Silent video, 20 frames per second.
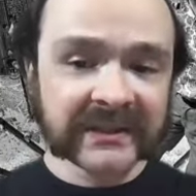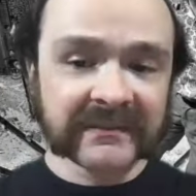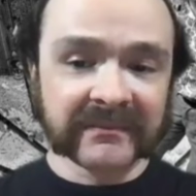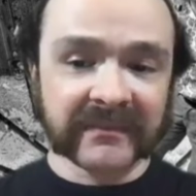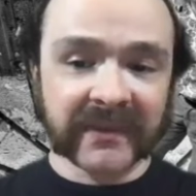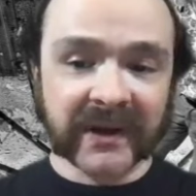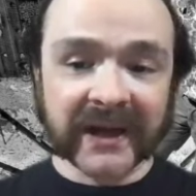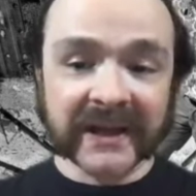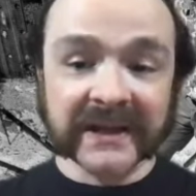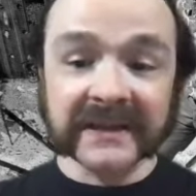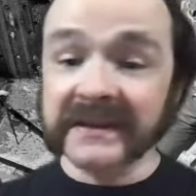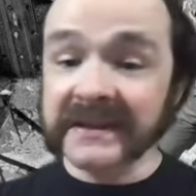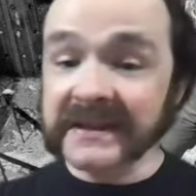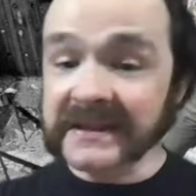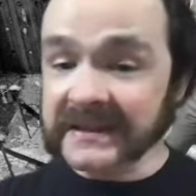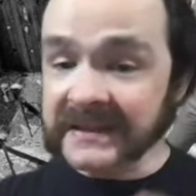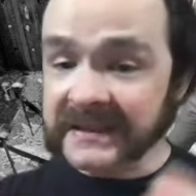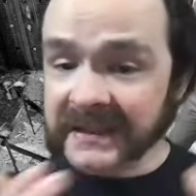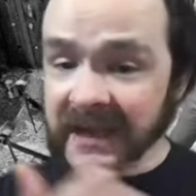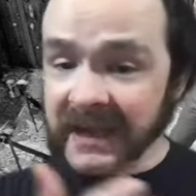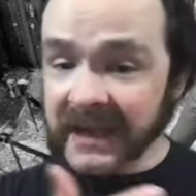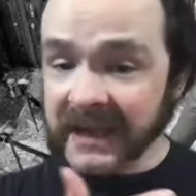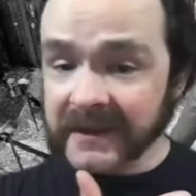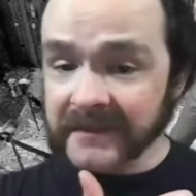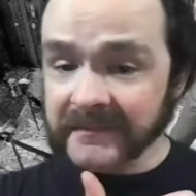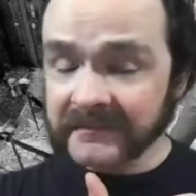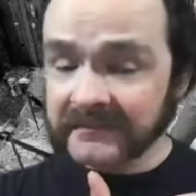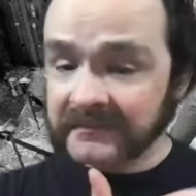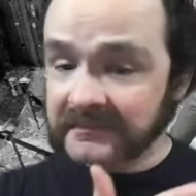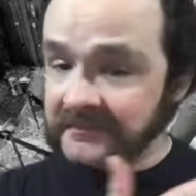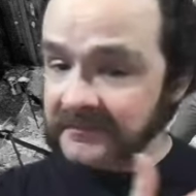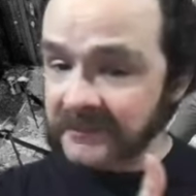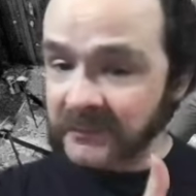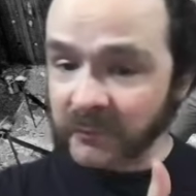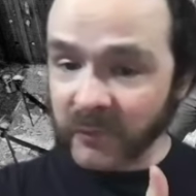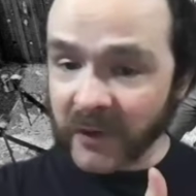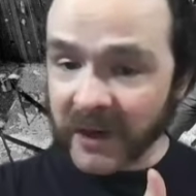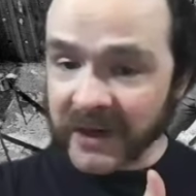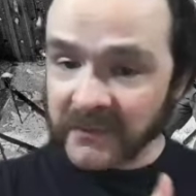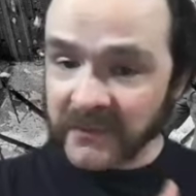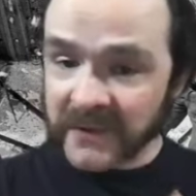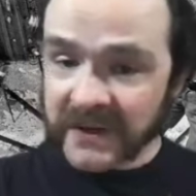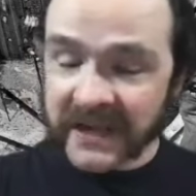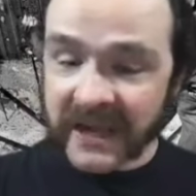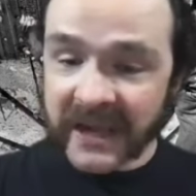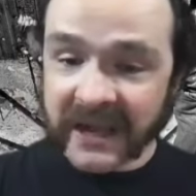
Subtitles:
by these same right-wing